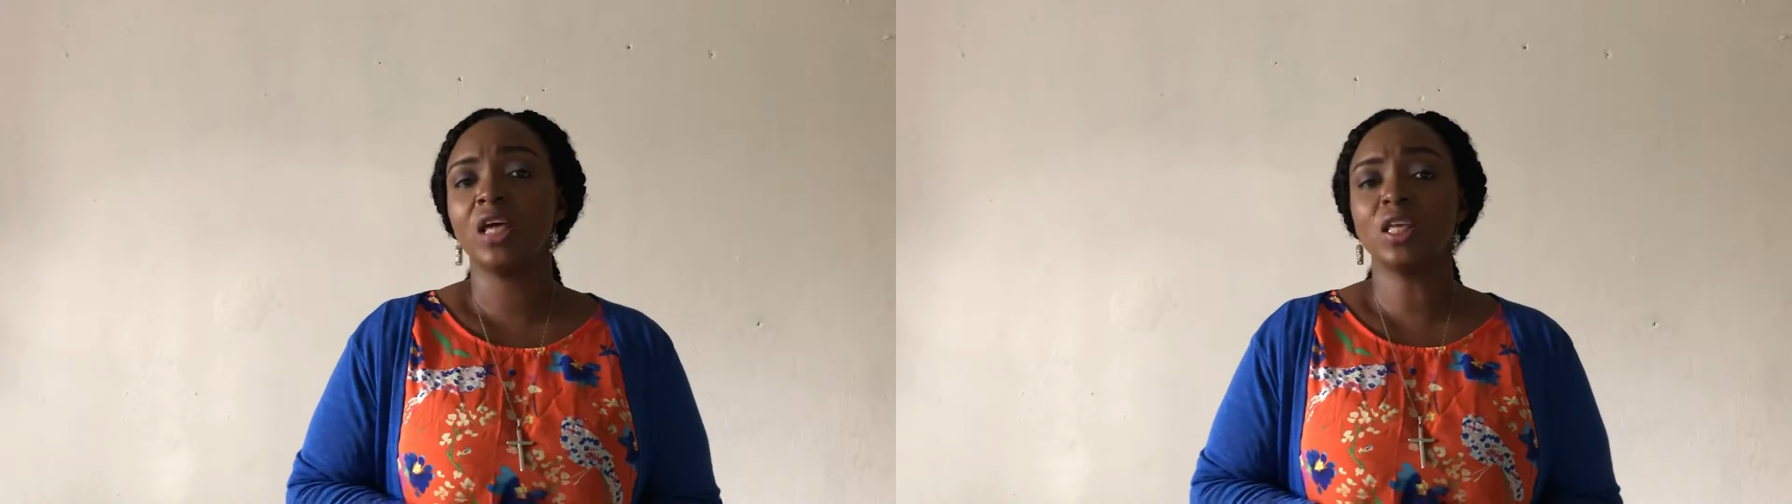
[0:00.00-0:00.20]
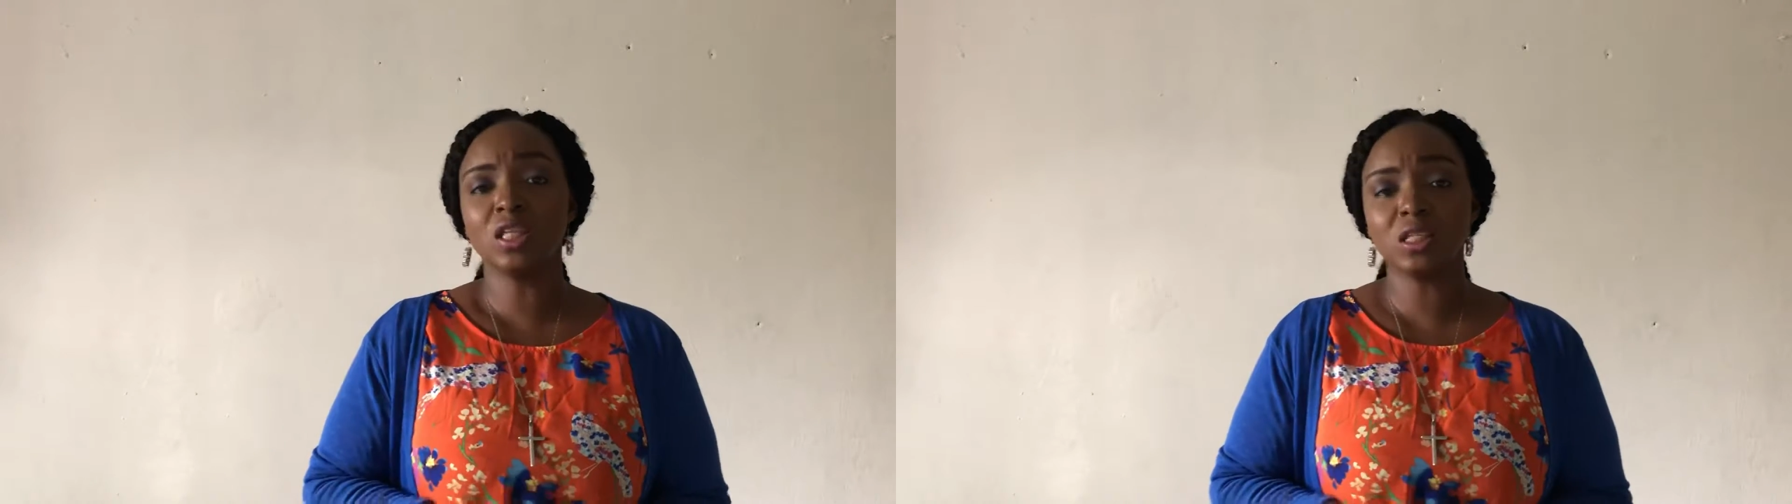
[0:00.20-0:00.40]

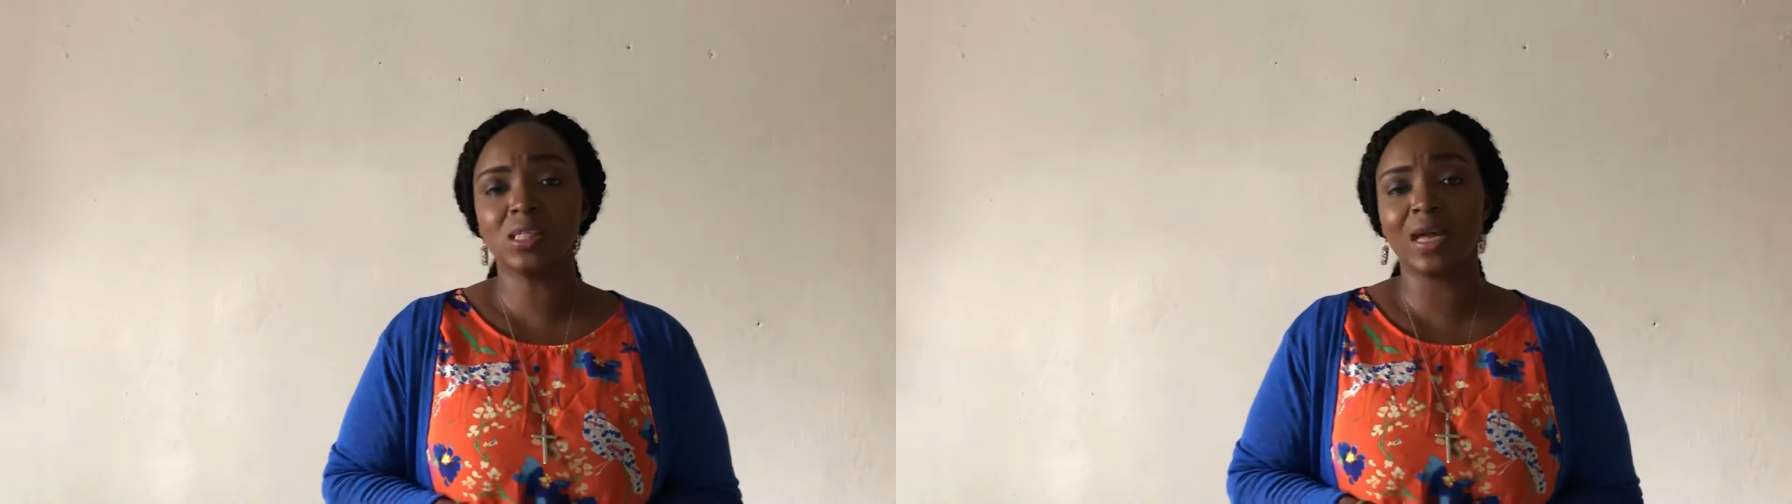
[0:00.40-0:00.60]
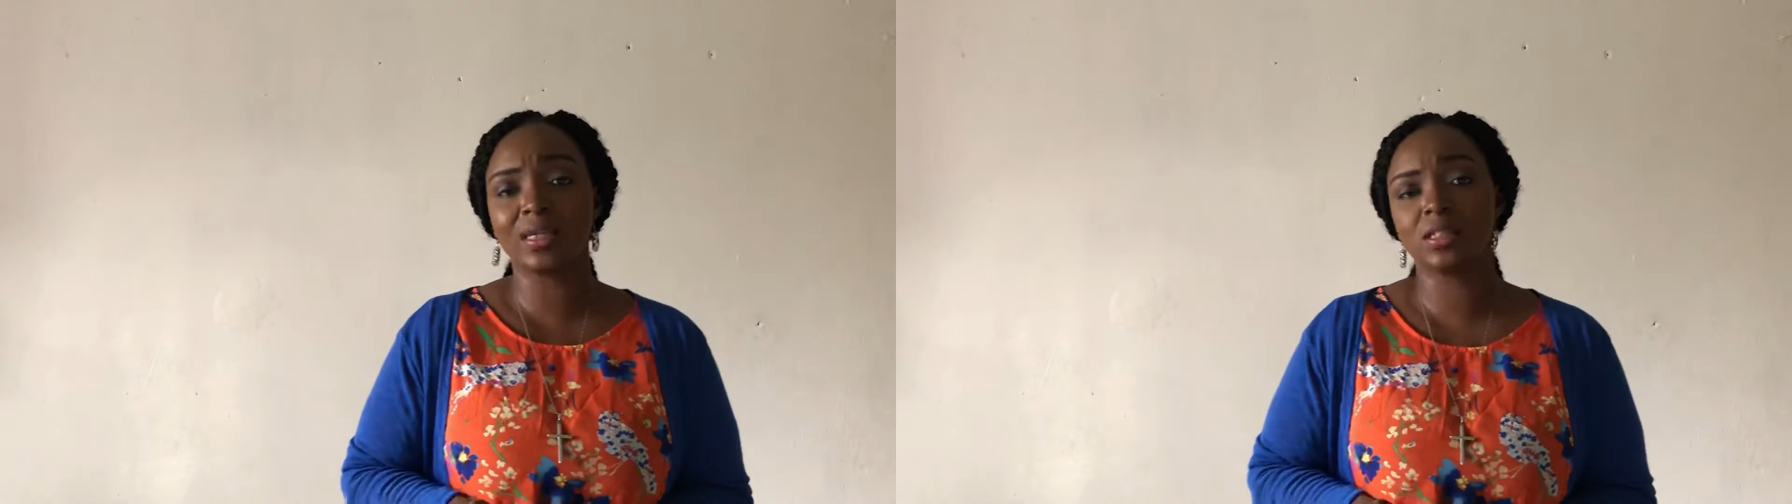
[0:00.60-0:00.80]

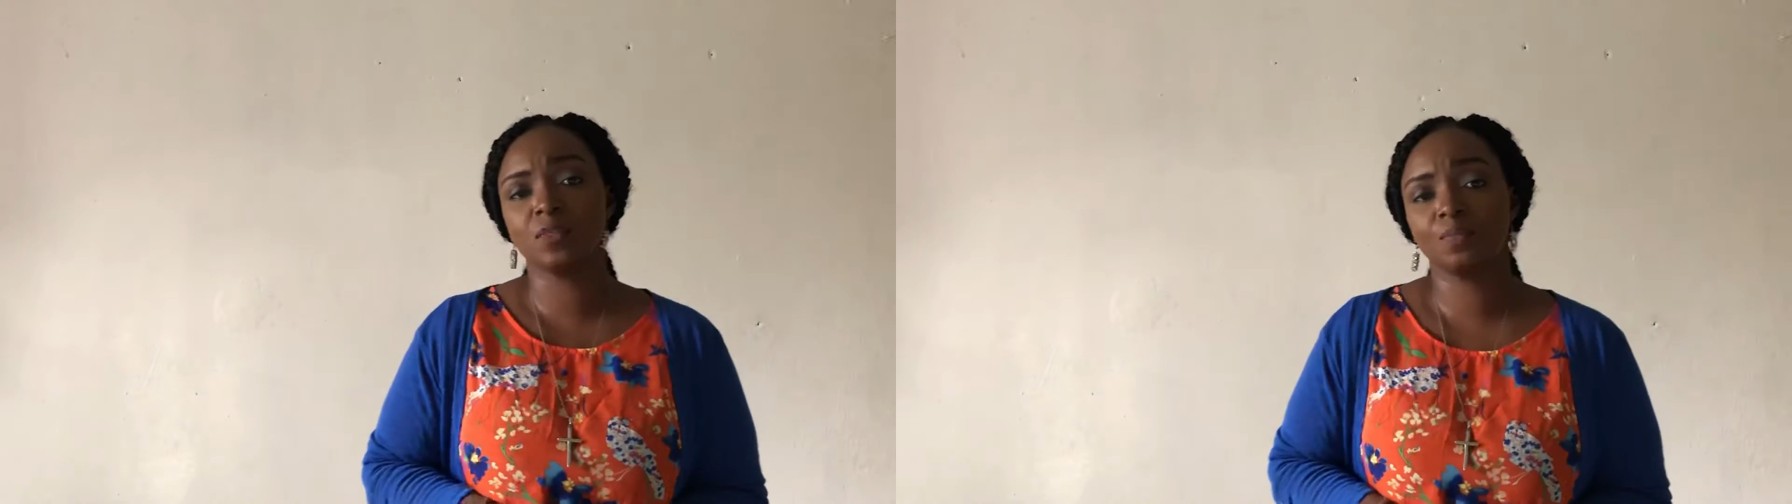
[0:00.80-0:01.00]
is that